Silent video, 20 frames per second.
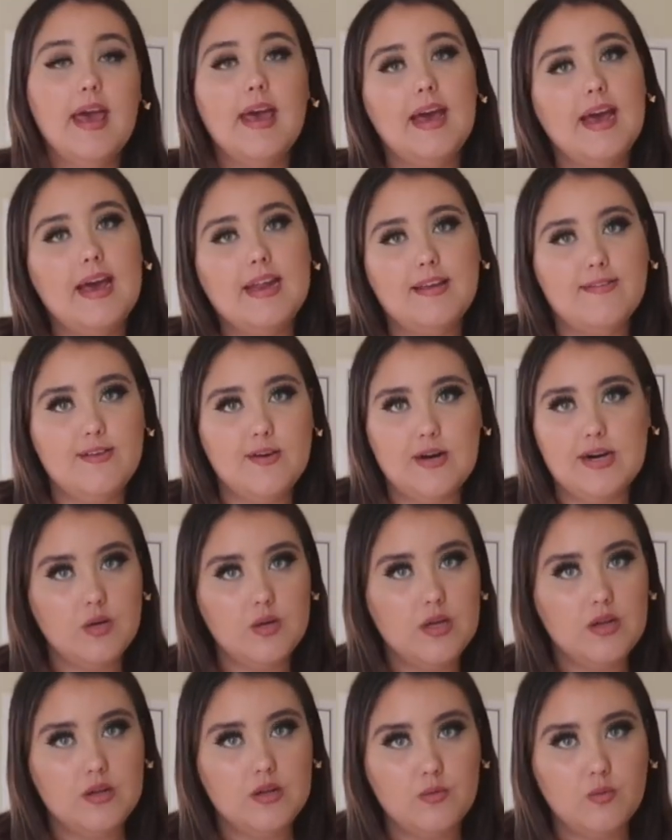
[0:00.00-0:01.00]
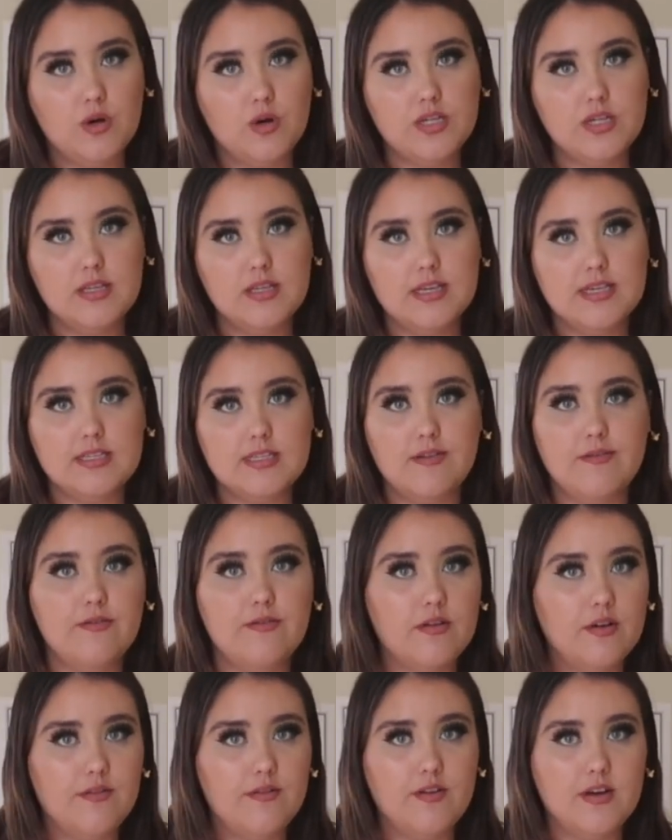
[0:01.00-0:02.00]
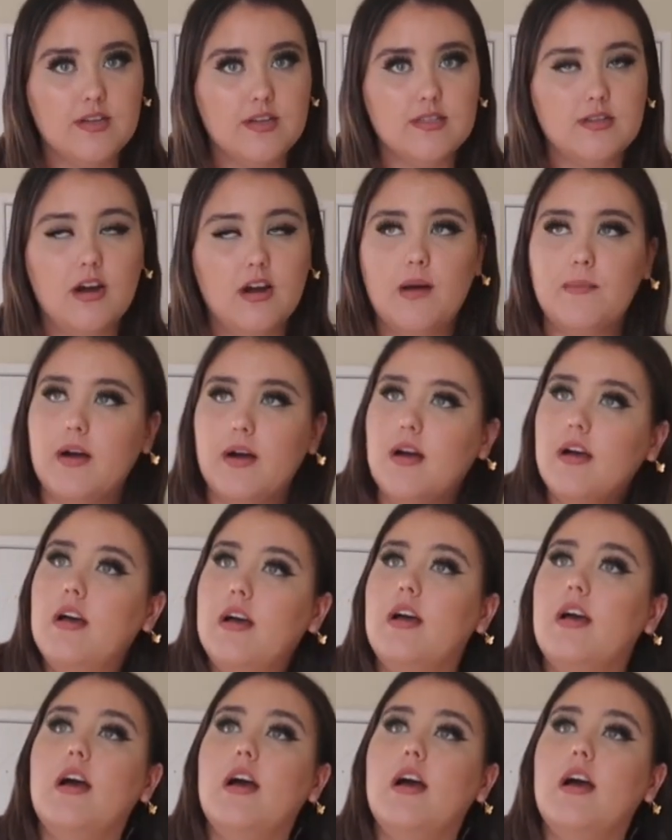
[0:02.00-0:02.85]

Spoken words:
And if you're watching this for a first timer,